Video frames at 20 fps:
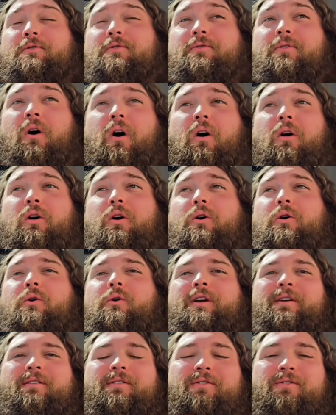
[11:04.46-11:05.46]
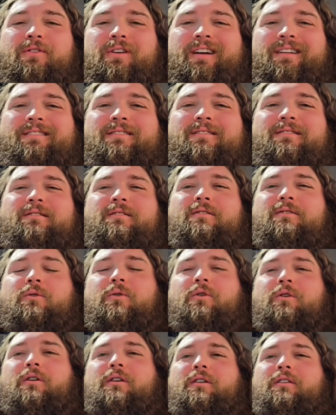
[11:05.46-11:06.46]
People you follow, your friends,
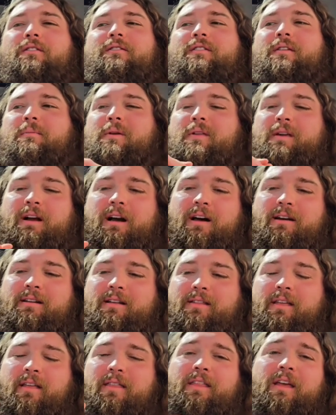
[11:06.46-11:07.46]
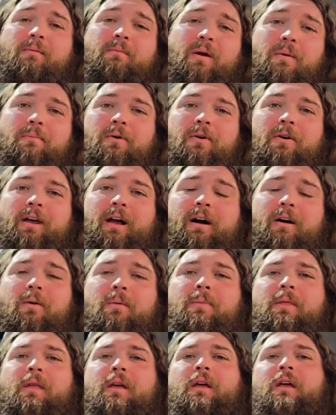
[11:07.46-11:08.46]
or some of the content that they may put
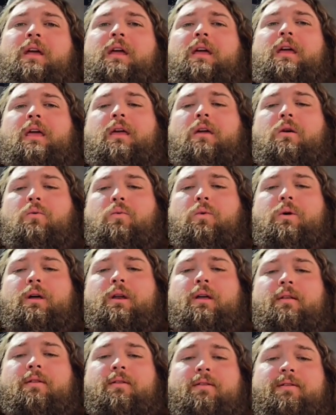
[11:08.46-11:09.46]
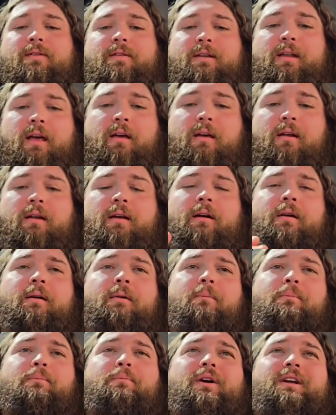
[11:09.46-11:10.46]
out, it would instead
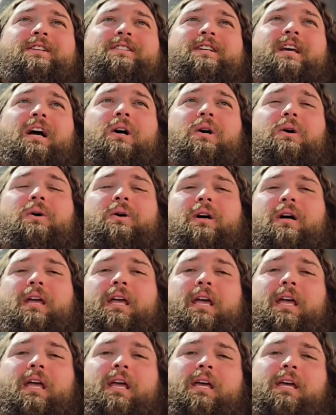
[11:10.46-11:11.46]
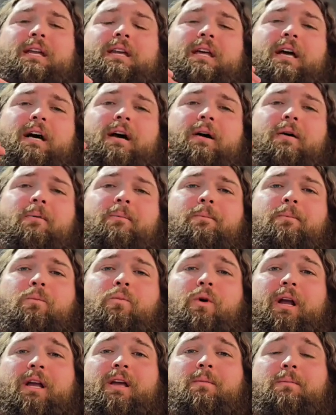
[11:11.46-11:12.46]
bridge out and
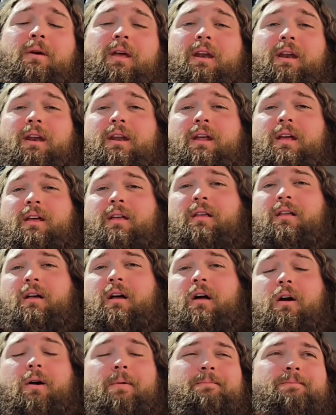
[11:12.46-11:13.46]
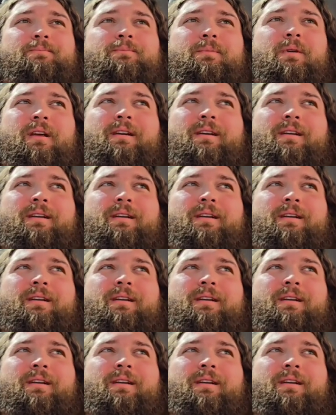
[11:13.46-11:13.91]
recommend or